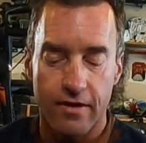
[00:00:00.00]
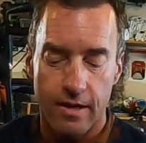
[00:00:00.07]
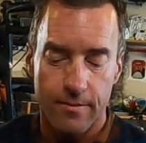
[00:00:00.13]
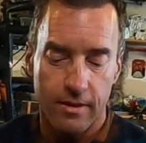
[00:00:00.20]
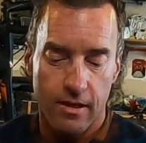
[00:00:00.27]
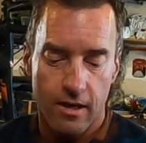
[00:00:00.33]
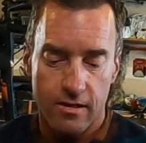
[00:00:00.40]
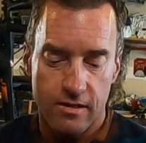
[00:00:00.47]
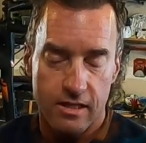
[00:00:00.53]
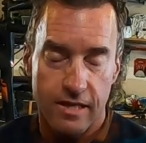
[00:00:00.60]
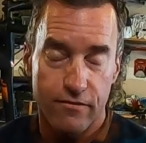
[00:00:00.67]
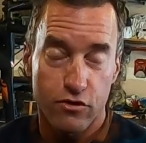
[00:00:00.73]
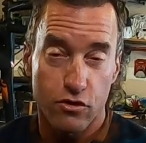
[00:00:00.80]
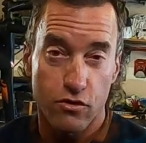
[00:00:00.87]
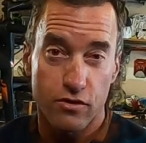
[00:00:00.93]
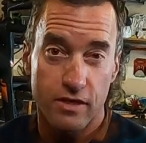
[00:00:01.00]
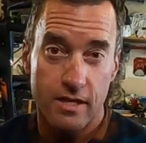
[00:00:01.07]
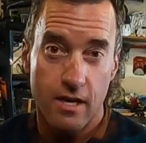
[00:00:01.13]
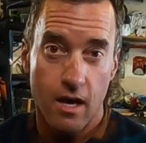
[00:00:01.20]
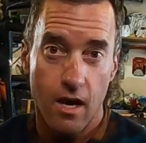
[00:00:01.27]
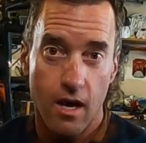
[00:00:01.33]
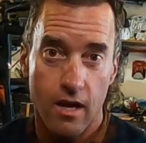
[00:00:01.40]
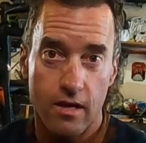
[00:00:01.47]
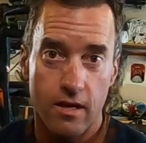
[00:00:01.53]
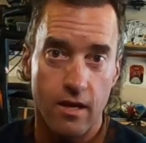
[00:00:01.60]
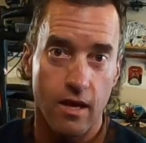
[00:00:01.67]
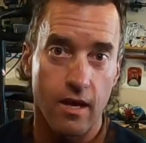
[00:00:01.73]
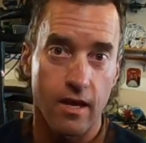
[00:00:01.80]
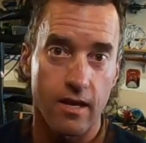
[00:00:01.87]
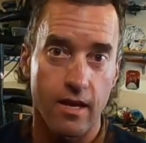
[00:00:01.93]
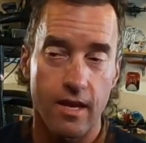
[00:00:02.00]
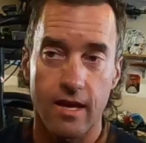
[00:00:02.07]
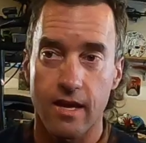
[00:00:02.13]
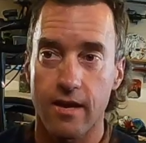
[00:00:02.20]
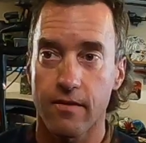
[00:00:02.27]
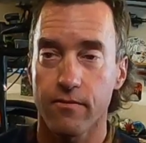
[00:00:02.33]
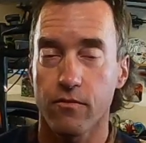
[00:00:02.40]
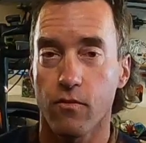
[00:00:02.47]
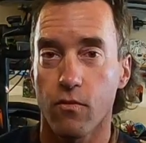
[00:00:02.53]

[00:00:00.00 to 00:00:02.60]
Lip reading: had my long sleeve jersey on and a